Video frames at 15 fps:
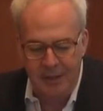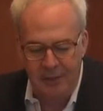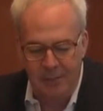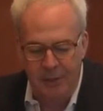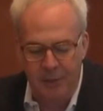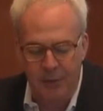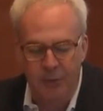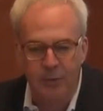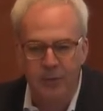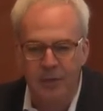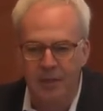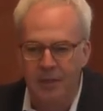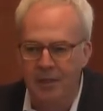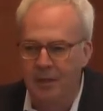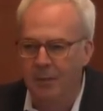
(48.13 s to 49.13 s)
in Beirut,
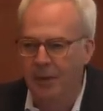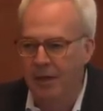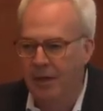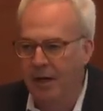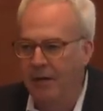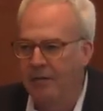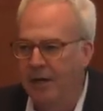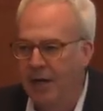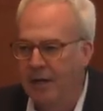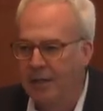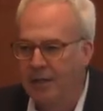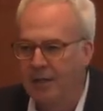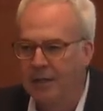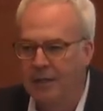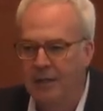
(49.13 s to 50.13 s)
in the Bekaa
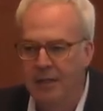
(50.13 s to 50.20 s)
Valley,